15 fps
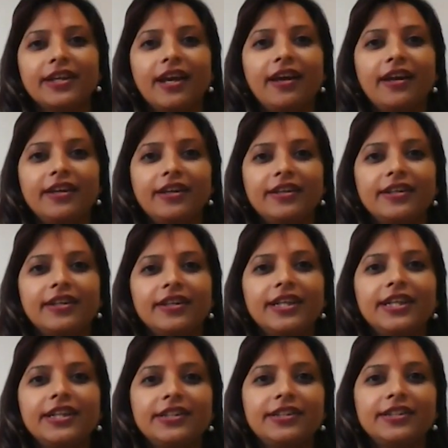and
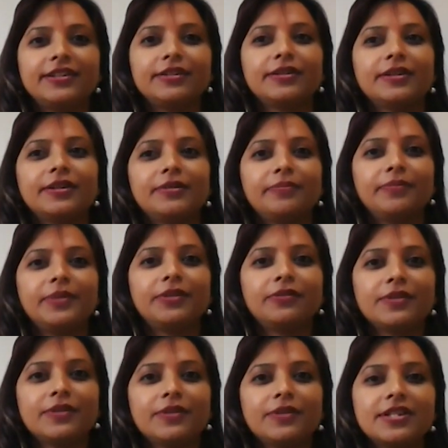it
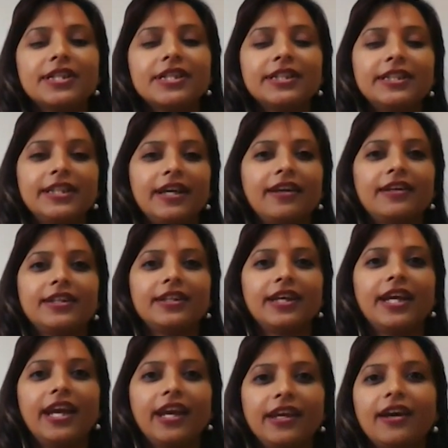was written that
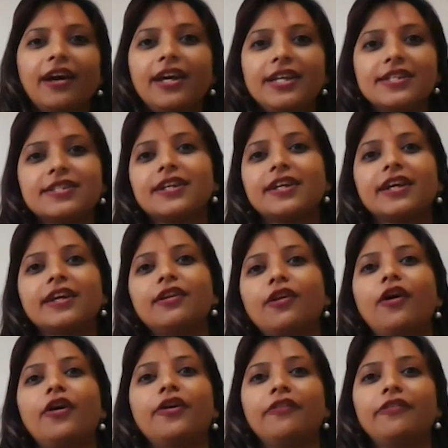AI is taking a
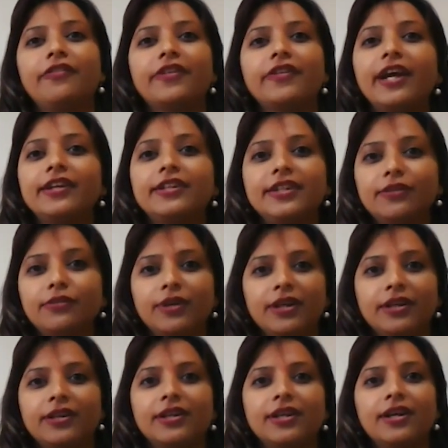lot of writing
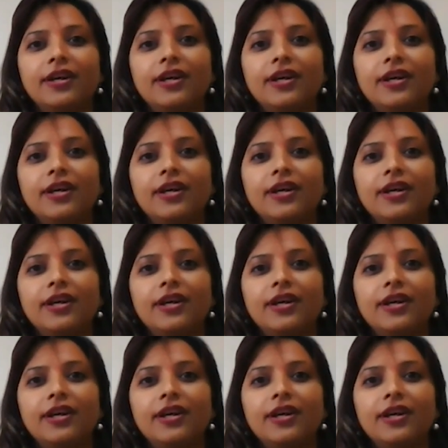work.